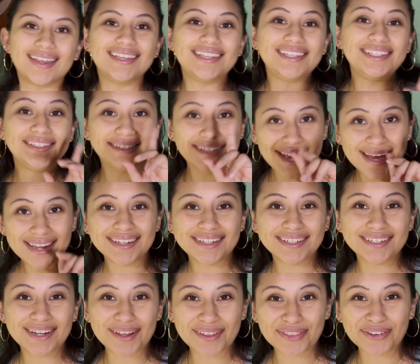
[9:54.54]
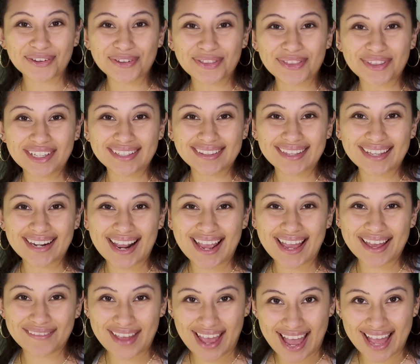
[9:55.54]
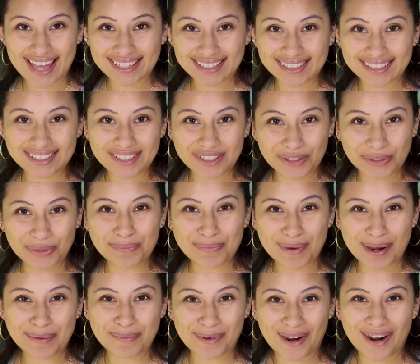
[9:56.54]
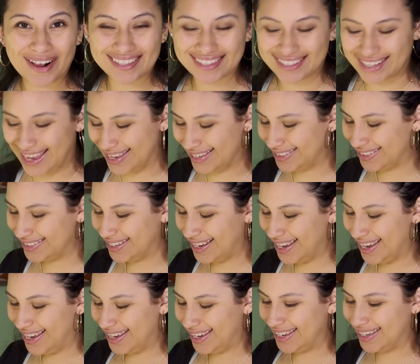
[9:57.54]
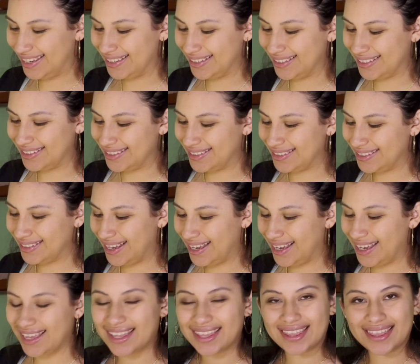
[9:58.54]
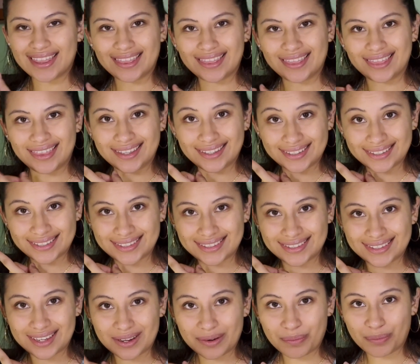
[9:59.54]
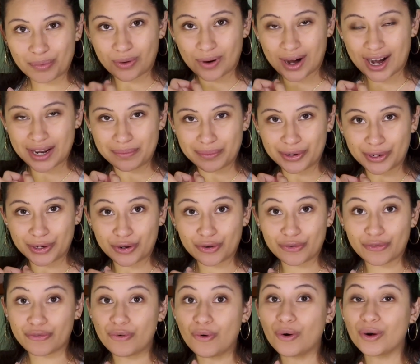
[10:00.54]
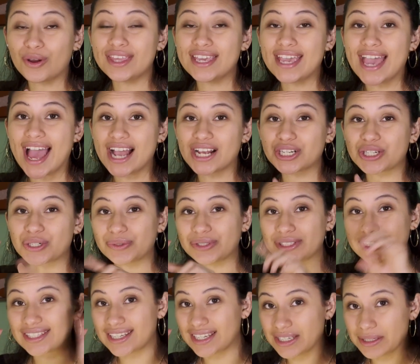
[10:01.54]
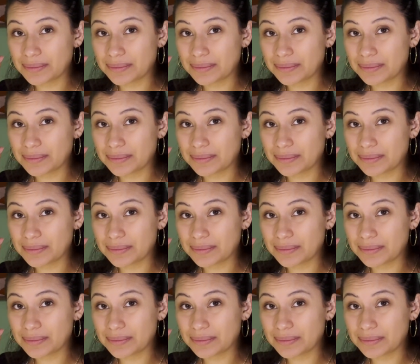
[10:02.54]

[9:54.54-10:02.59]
Yet another thing that I have added to my process is this primer for the actual tip.